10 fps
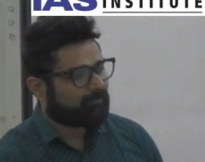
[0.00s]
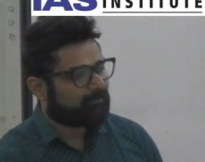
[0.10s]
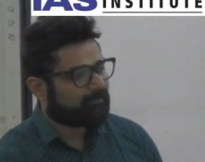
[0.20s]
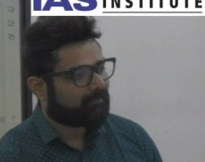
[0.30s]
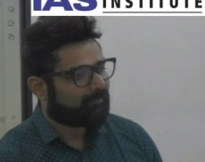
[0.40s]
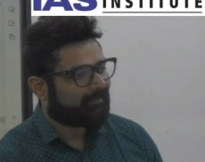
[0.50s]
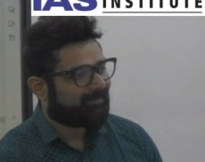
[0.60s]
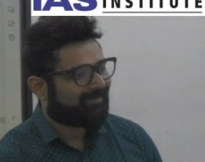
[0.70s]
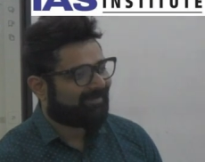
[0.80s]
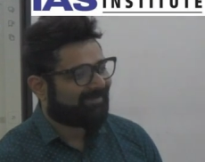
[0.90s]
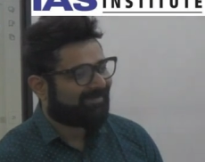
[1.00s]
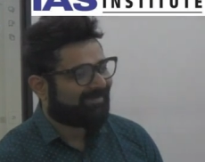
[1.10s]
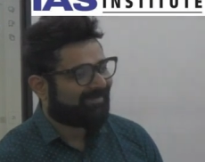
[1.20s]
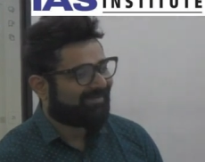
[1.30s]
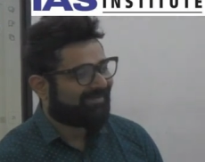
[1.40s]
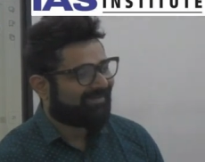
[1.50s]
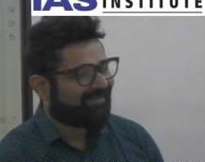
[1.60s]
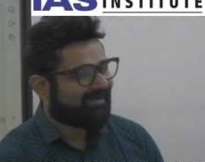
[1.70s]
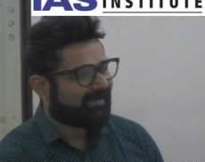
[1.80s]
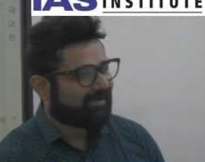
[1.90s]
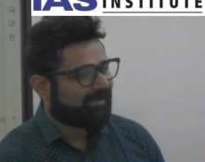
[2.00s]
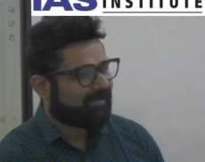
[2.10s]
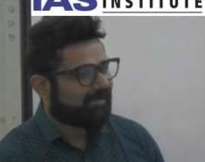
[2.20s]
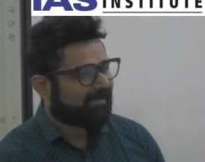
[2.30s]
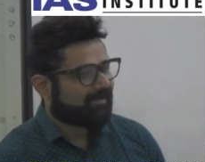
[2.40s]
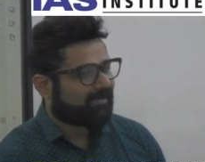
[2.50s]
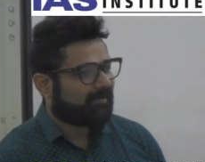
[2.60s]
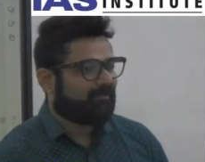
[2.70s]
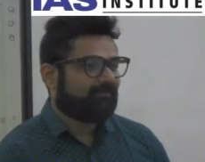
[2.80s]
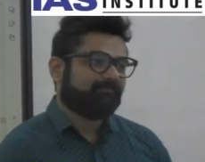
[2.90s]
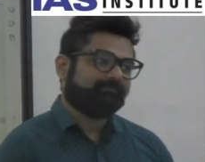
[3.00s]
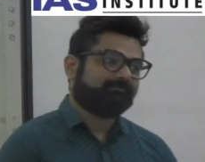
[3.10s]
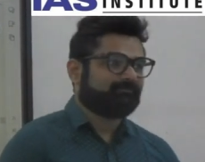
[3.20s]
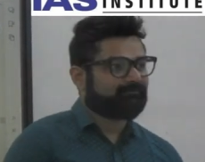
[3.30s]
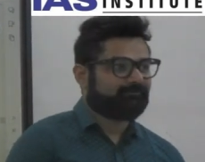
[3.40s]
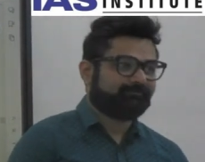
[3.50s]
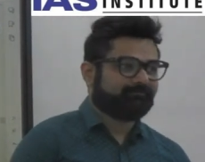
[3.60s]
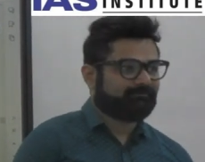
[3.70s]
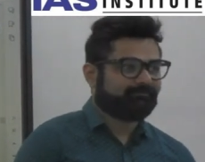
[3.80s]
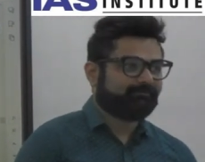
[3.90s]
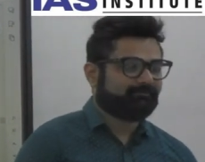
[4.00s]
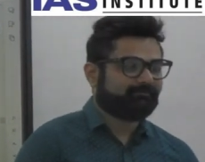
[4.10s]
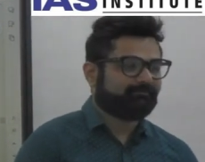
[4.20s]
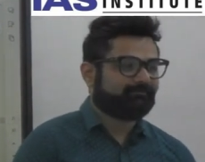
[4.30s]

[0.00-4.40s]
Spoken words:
Nobody speaks.